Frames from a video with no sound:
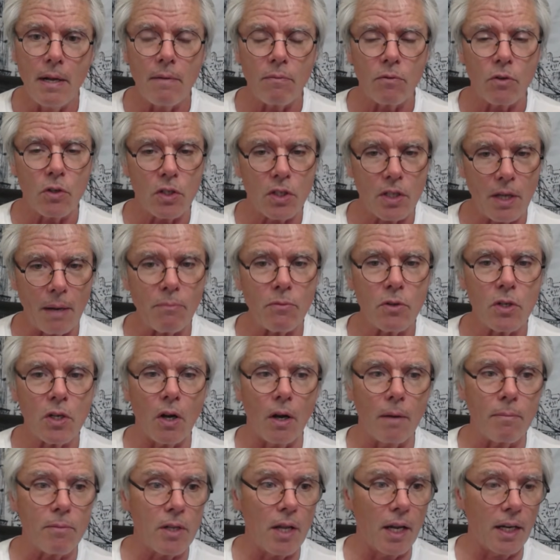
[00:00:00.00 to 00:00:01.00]

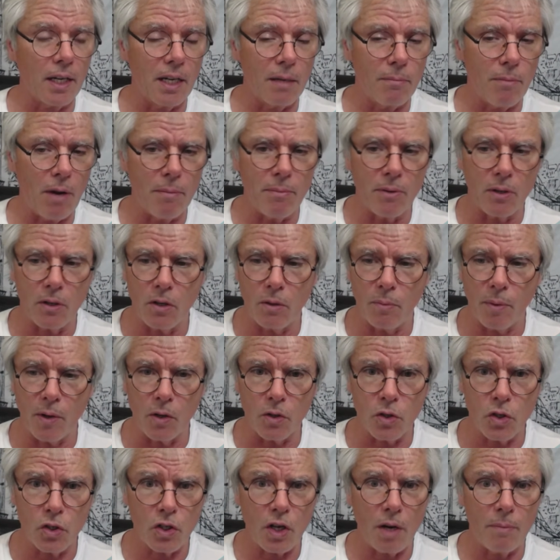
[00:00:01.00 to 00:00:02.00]
Sometimes, like at the moment, because we've
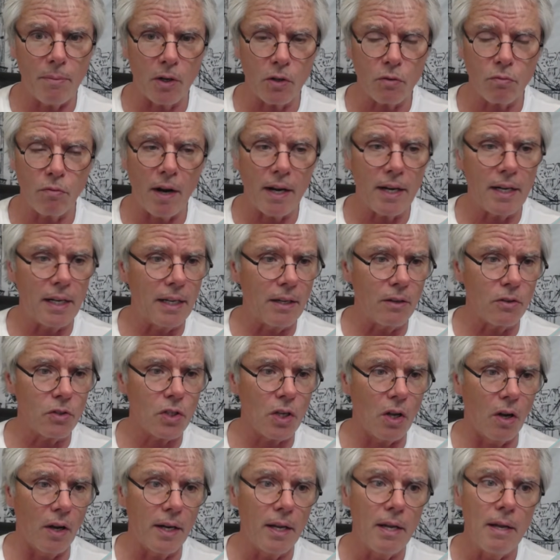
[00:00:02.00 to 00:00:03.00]
got so much rain
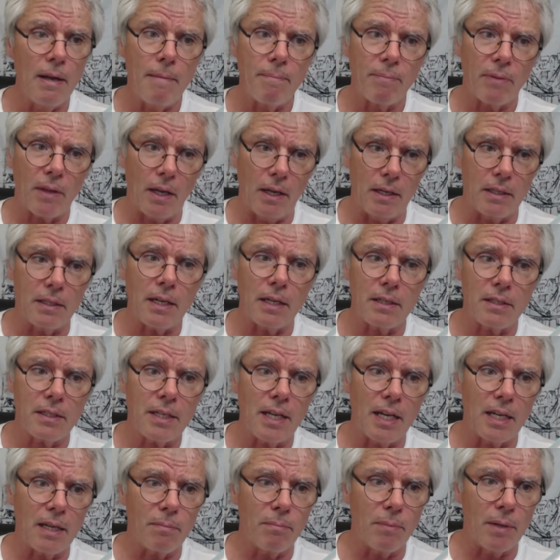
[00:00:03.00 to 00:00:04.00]
outside, it does
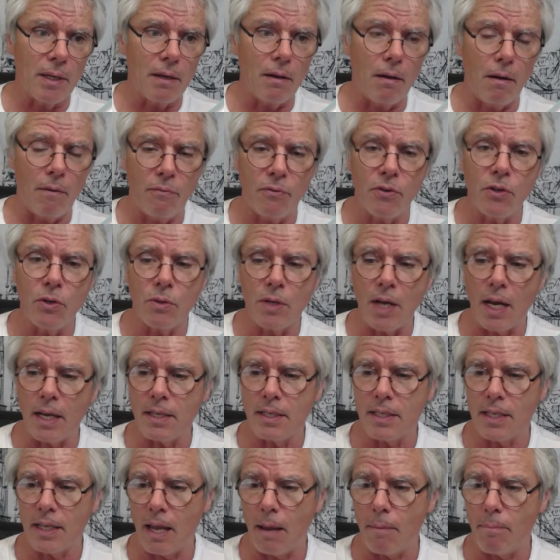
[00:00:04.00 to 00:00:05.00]
take me a few days
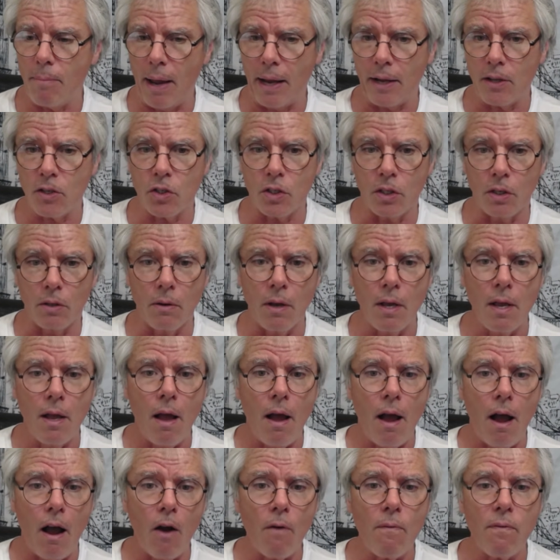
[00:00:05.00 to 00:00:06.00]
to get back to you.
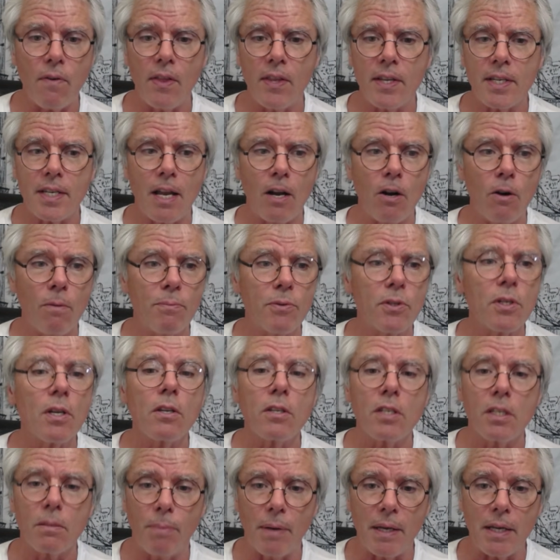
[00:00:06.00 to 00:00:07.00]
Hopefully this helps.
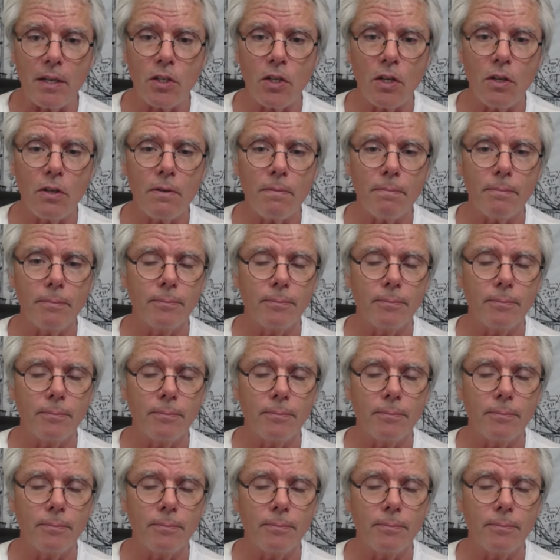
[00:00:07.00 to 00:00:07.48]
Speak soon.